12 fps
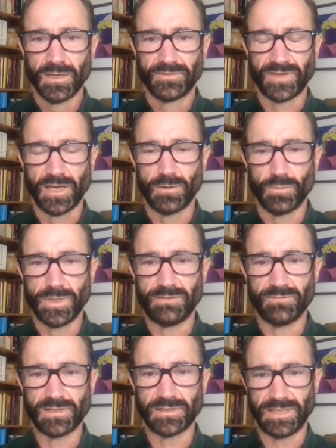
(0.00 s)
So we
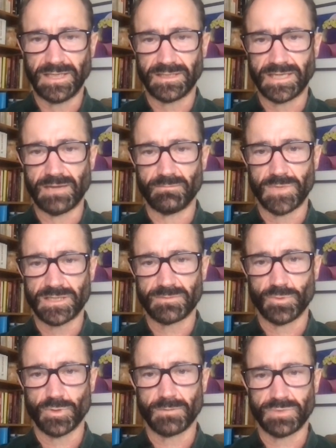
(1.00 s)
really need to get
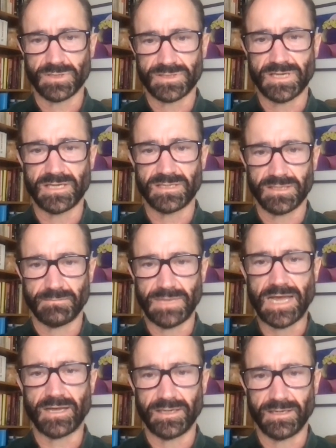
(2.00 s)
much more precise
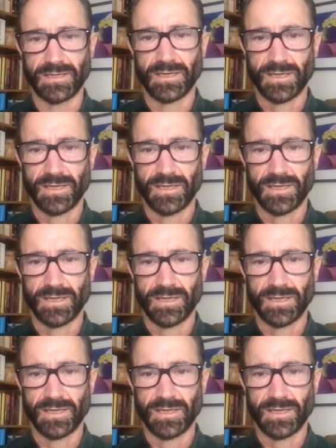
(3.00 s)
about it.